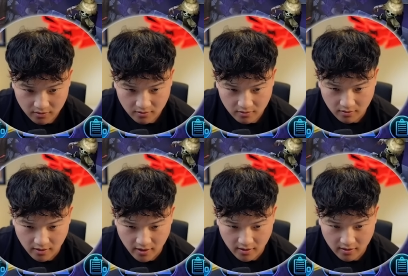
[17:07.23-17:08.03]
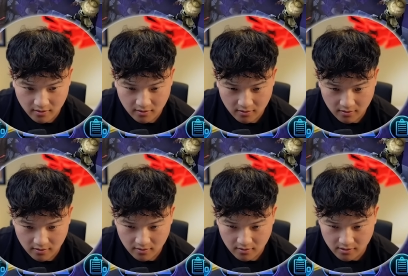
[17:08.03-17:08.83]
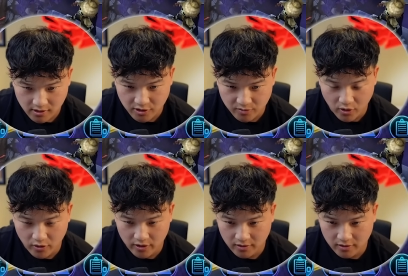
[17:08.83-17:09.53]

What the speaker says: Okay. Sage is broken.